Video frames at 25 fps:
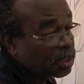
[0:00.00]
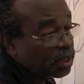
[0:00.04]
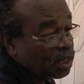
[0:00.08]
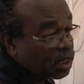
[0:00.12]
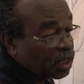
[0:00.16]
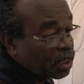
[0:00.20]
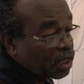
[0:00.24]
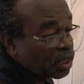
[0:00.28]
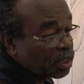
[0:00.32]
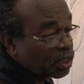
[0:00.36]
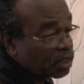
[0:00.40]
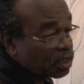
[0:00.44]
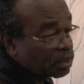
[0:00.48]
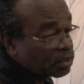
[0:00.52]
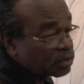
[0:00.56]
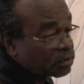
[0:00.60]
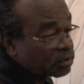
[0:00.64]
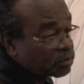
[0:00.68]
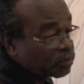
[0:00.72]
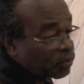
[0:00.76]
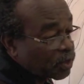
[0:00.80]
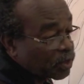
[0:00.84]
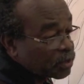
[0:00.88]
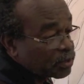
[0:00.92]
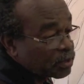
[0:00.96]

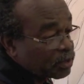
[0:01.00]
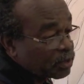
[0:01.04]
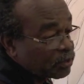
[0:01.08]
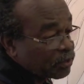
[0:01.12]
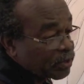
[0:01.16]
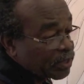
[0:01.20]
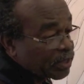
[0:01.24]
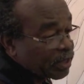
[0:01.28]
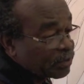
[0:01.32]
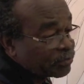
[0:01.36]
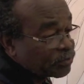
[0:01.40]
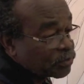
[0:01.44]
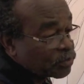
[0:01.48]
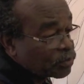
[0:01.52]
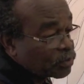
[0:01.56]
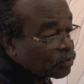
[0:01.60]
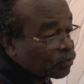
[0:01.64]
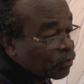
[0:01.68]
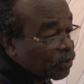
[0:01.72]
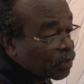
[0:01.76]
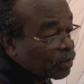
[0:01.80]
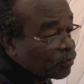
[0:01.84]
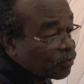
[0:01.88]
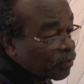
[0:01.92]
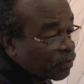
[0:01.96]
What
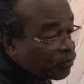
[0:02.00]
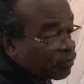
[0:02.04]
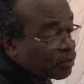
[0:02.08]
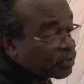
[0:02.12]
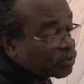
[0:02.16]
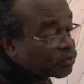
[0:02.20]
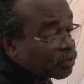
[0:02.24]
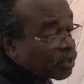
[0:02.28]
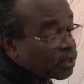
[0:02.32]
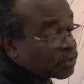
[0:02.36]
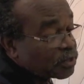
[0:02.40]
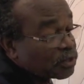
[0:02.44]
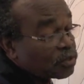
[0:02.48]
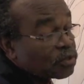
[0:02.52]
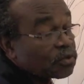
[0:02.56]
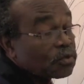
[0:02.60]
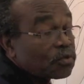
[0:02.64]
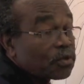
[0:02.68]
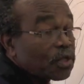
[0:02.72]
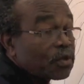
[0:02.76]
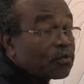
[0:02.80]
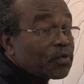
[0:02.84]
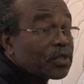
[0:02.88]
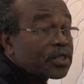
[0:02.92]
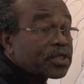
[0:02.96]
we're trying to
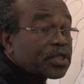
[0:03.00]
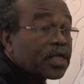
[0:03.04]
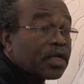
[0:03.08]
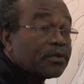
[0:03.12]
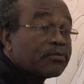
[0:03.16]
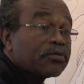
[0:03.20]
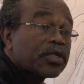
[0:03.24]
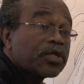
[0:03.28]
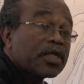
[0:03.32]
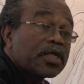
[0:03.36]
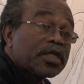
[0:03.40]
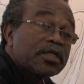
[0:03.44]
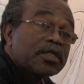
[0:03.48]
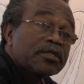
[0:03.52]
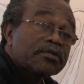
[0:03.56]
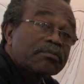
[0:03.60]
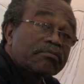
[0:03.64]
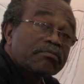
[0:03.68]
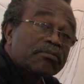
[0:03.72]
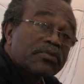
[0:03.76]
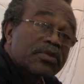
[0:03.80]
do, and which I'm really